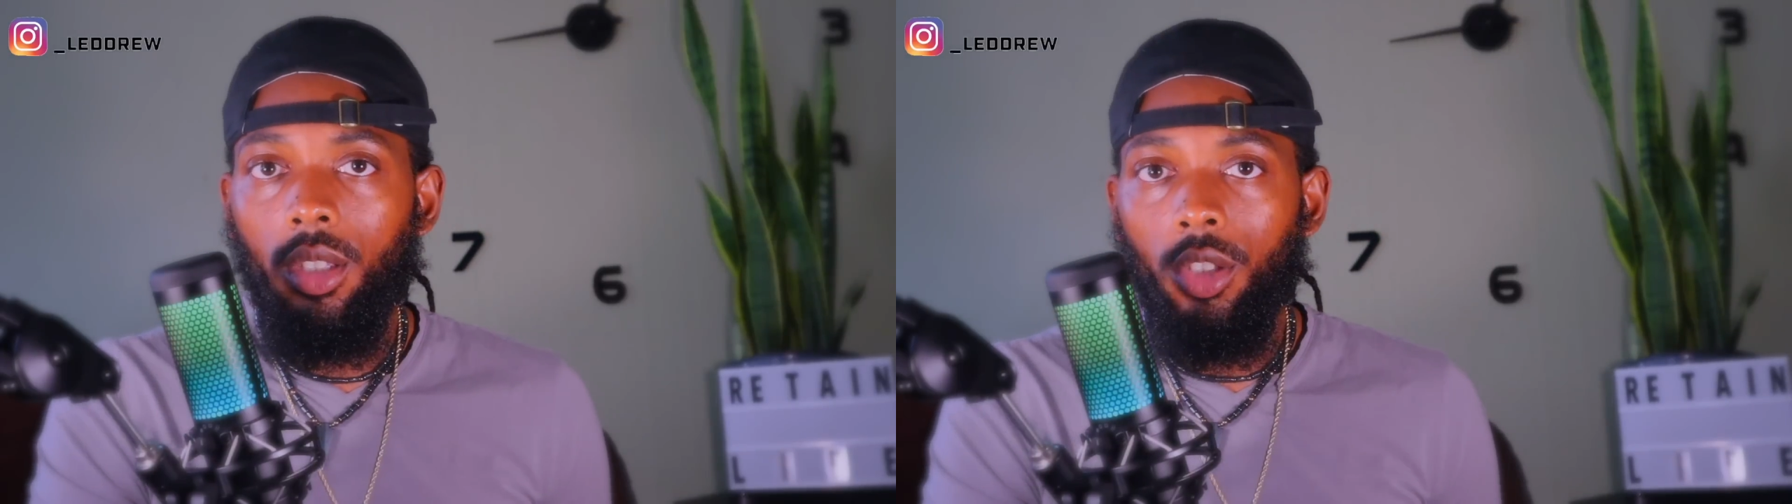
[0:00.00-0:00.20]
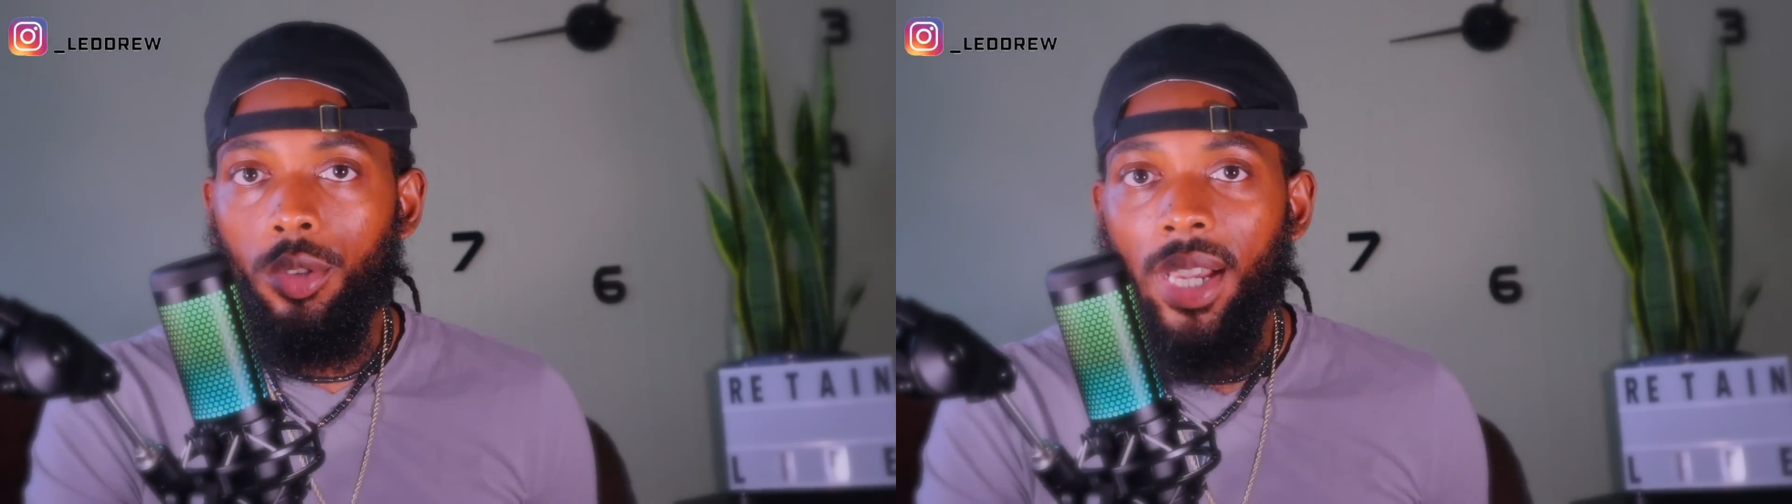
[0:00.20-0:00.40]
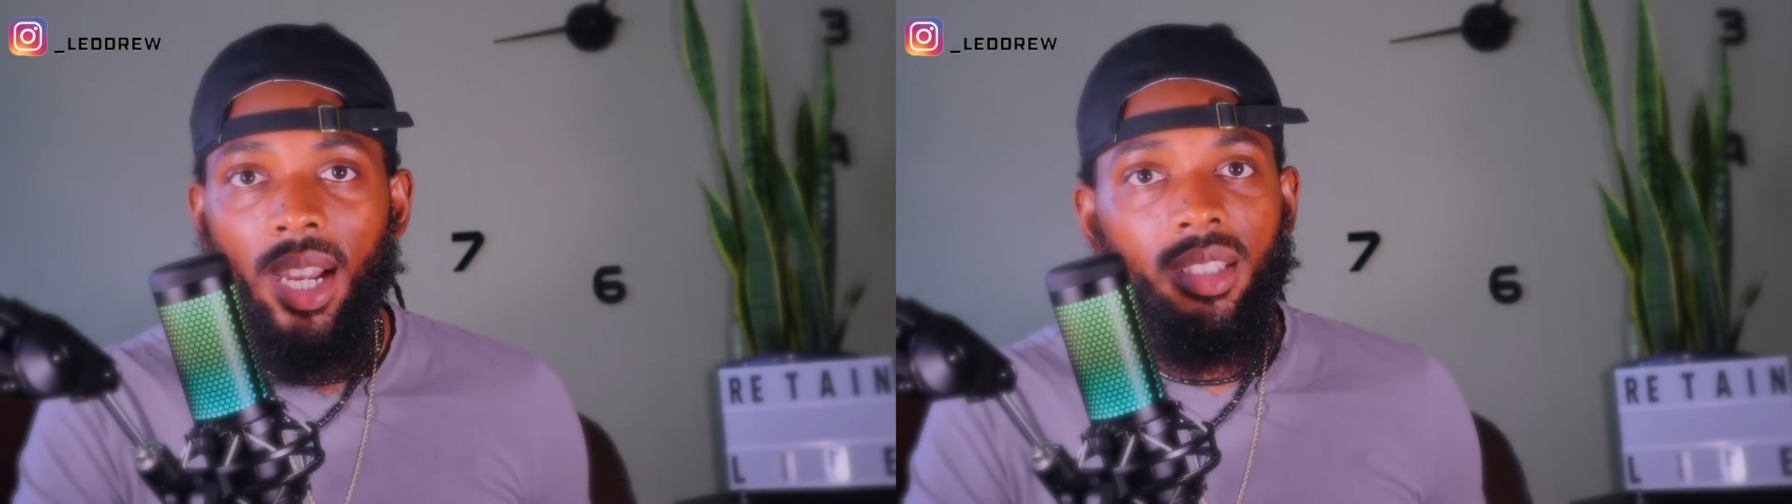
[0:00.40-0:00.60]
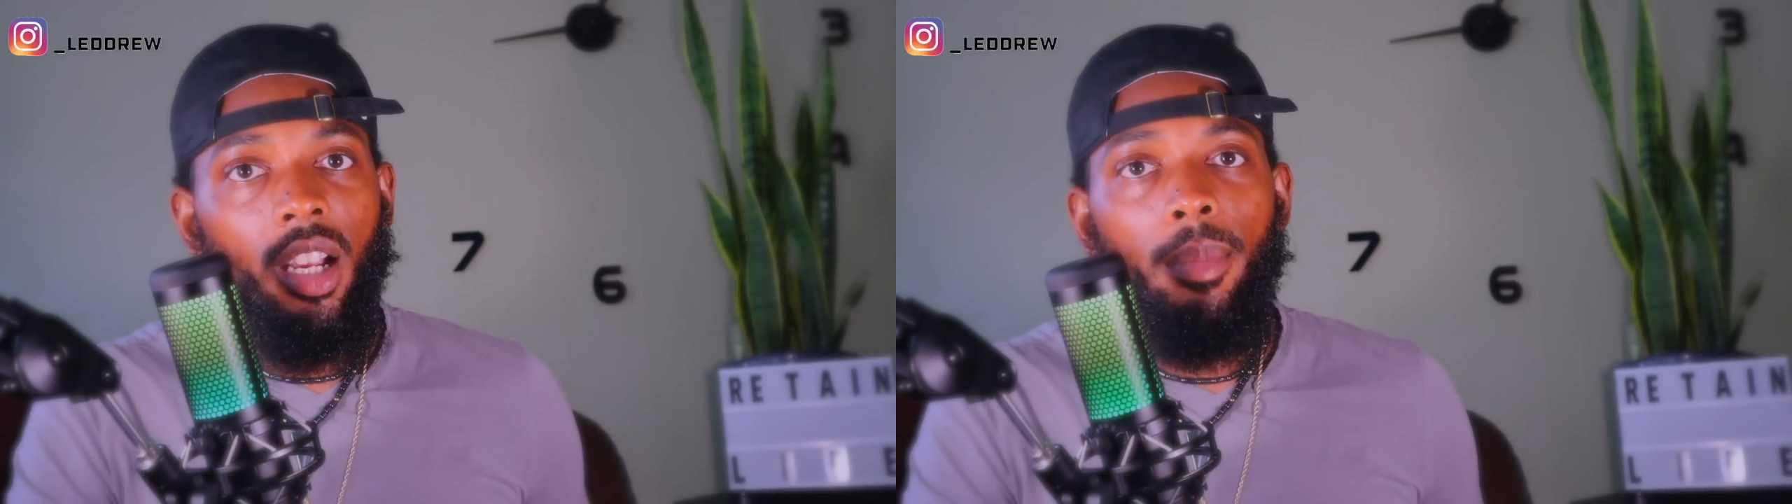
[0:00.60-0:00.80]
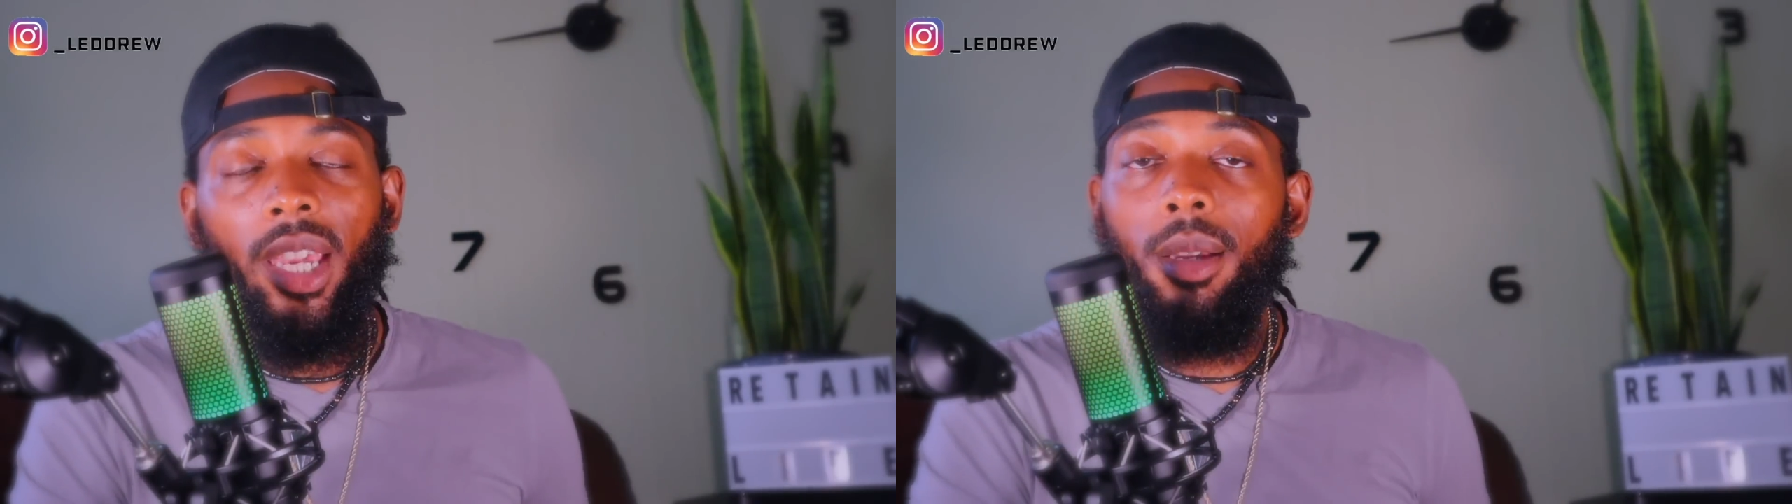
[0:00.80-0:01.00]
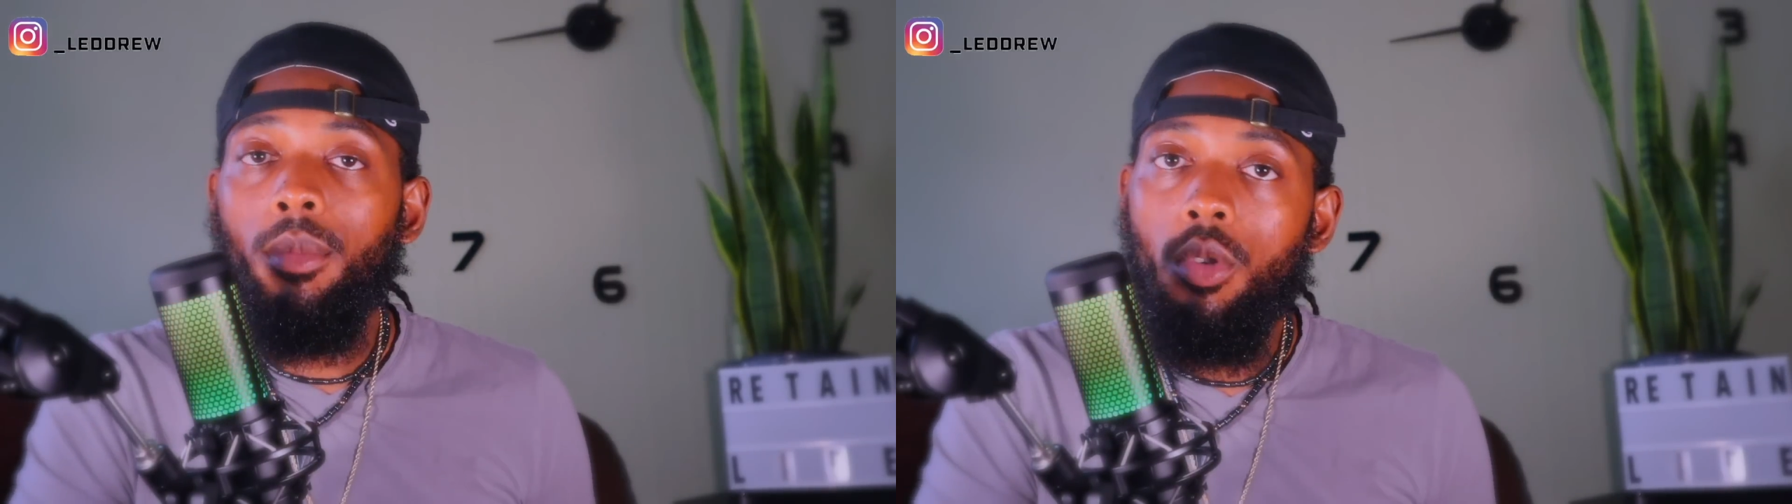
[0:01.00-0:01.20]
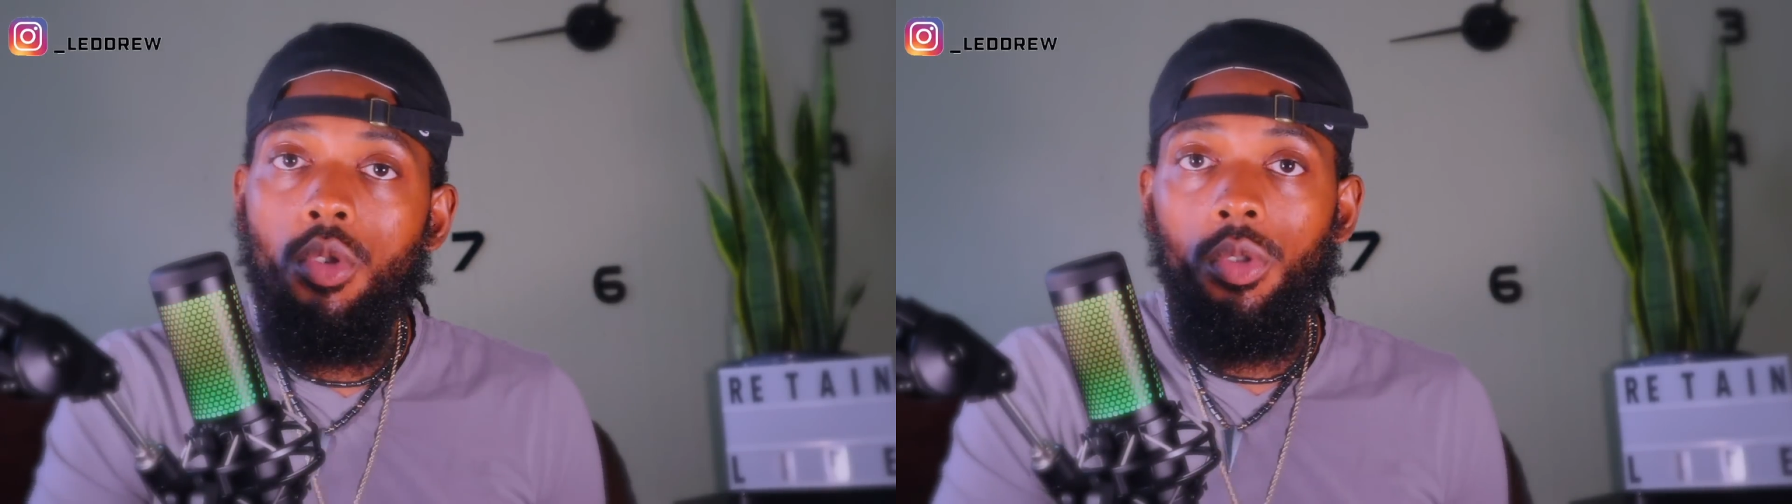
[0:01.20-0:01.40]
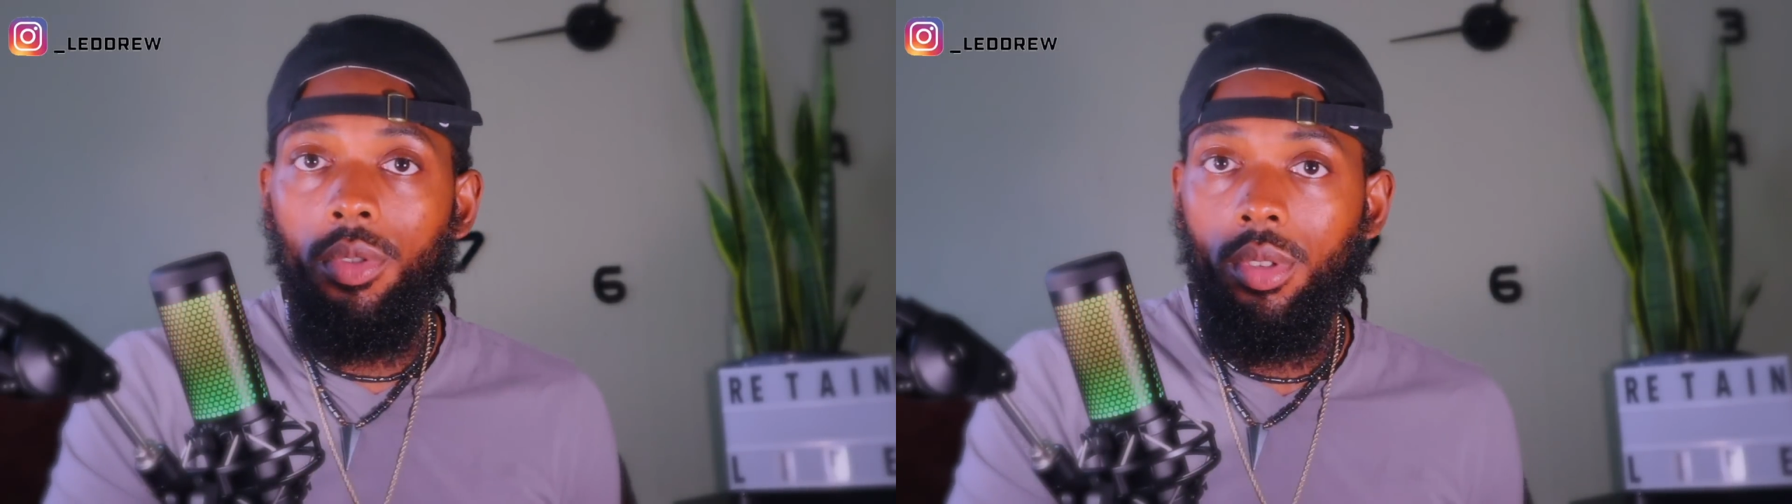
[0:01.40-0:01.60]
you got to start making
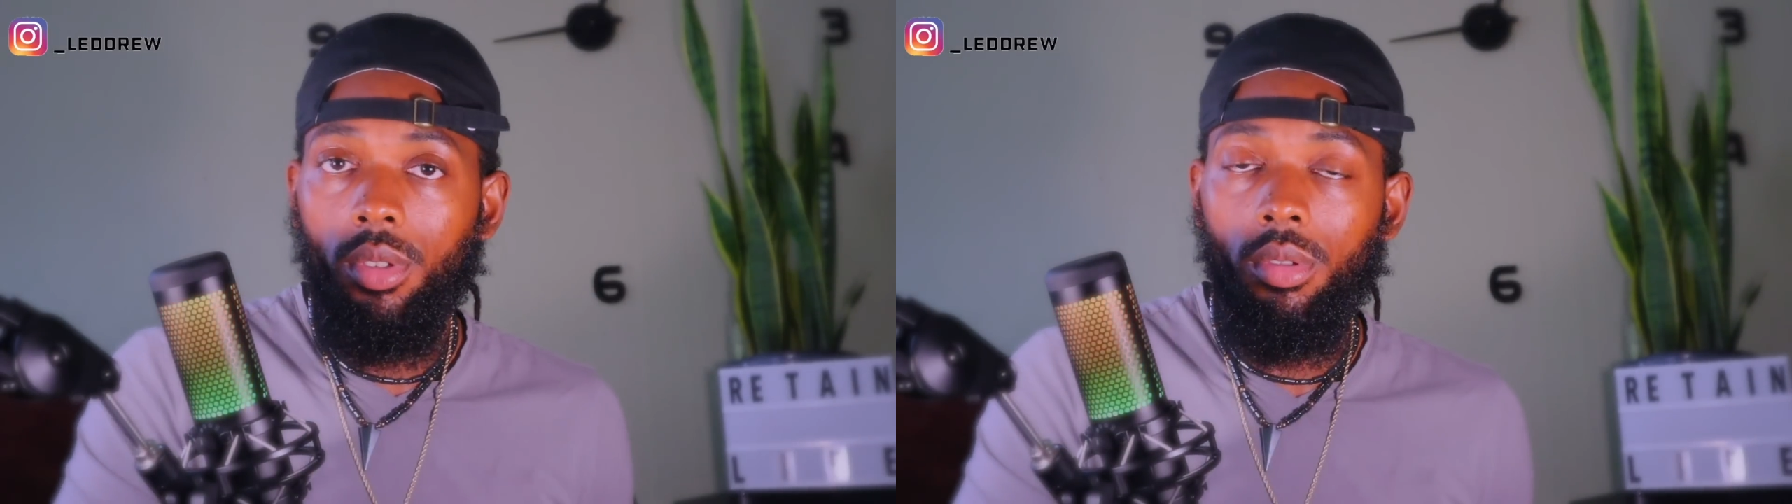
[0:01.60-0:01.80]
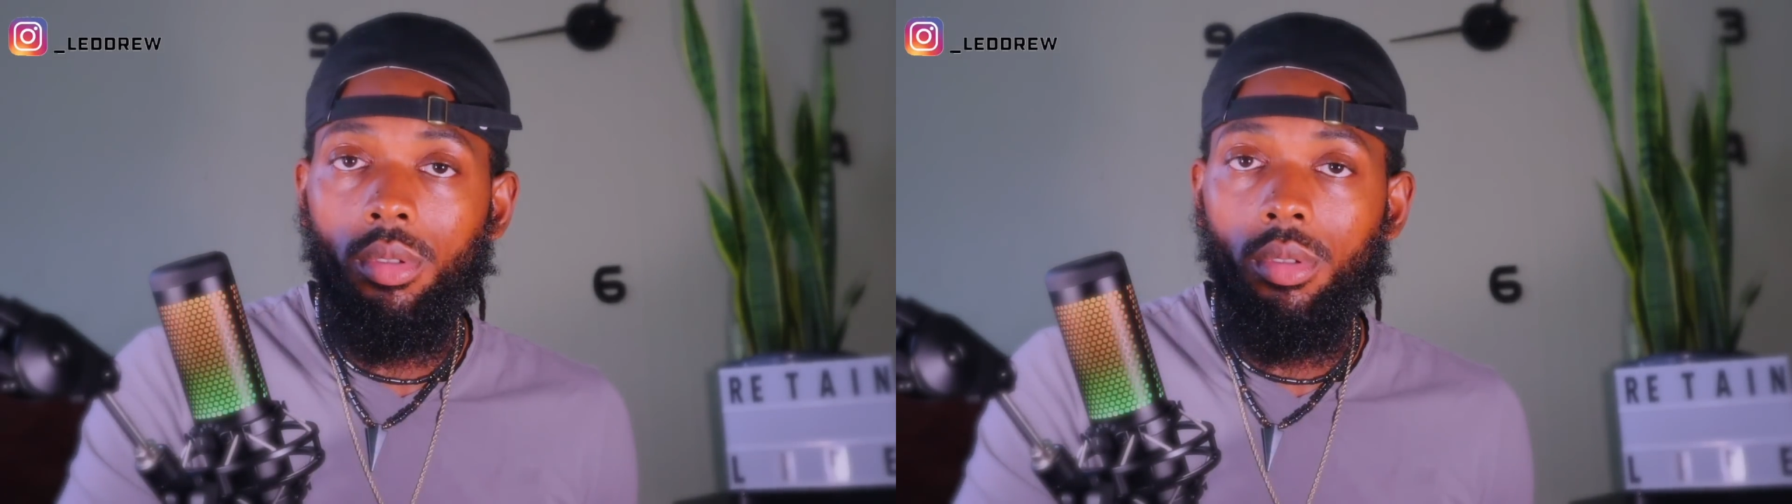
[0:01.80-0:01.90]
moves